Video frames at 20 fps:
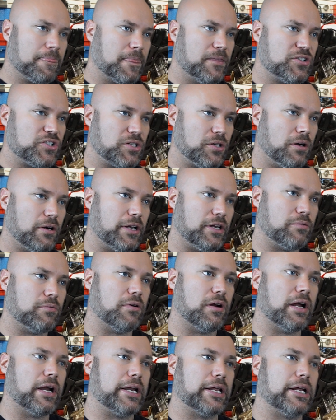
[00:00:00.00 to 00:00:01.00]
Started
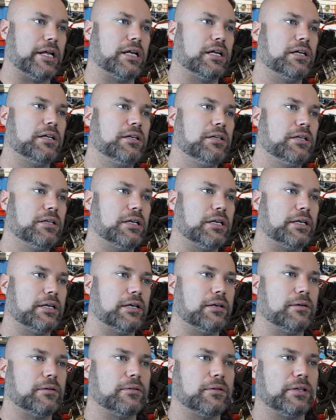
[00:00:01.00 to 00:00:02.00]
riding
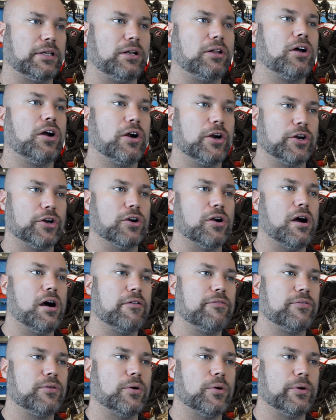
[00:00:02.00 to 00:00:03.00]
a little harder
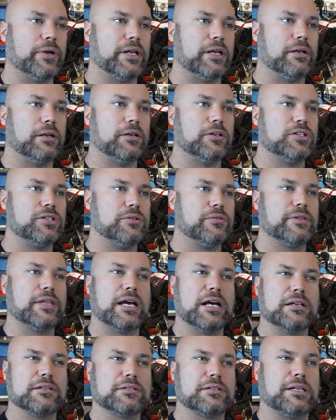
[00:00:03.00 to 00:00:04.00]
off-road in
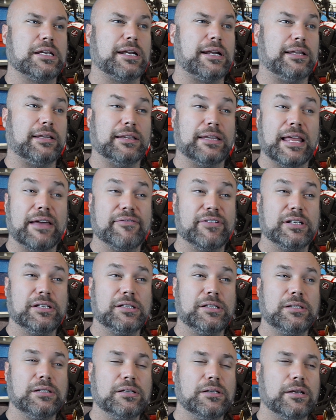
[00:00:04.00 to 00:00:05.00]

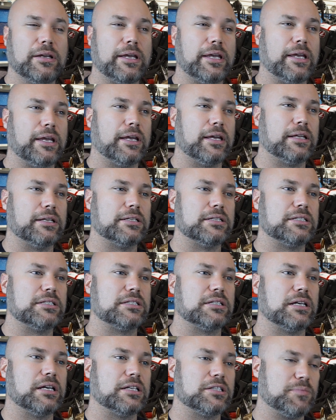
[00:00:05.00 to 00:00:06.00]
2011, and
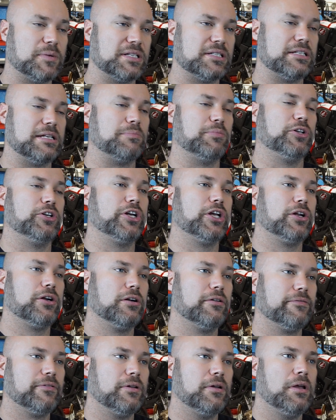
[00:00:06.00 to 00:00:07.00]
it's been a steep learning
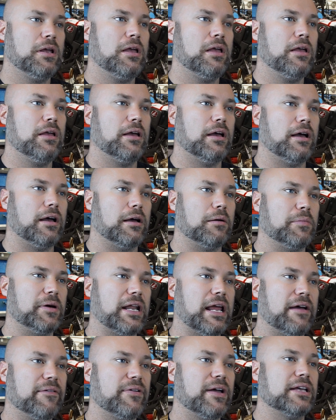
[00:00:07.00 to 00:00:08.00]
curve.
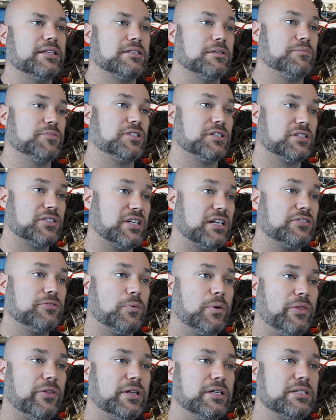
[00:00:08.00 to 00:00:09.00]
but have had some
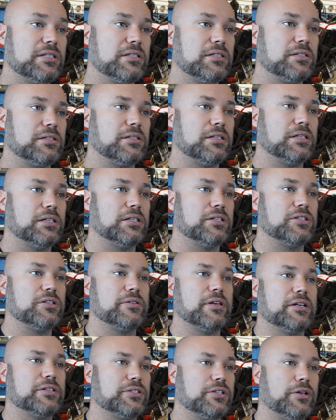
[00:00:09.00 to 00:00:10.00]
success with it. In
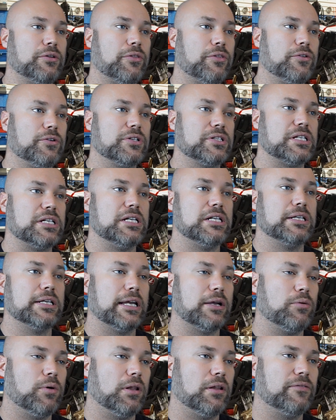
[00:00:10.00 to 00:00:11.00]
2013,
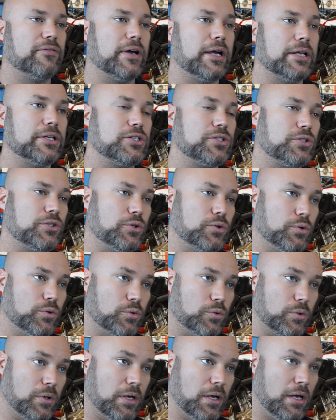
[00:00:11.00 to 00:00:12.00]
I qualified
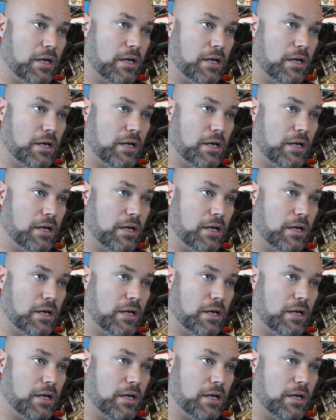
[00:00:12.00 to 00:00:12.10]
to